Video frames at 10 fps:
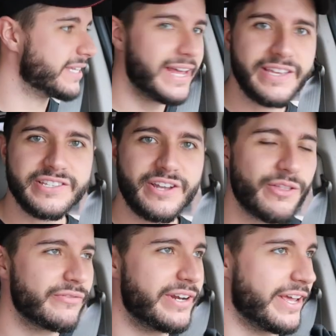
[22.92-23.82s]
today is
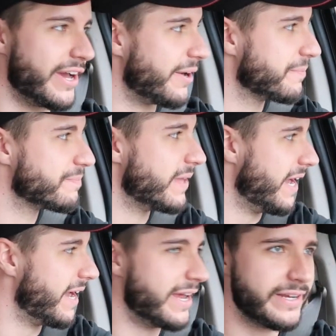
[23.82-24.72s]
another video
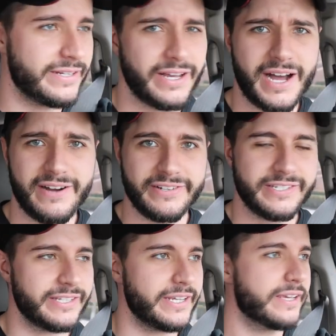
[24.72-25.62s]
and uh,
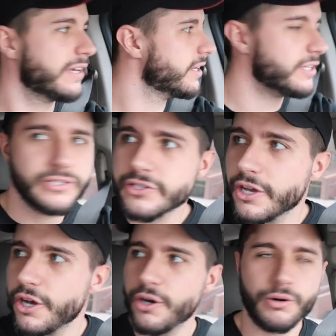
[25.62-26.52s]
obviously
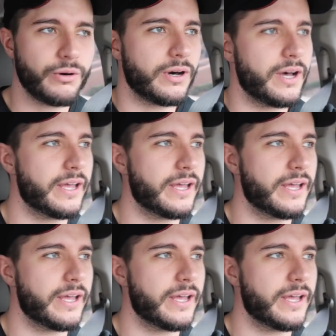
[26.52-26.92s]
so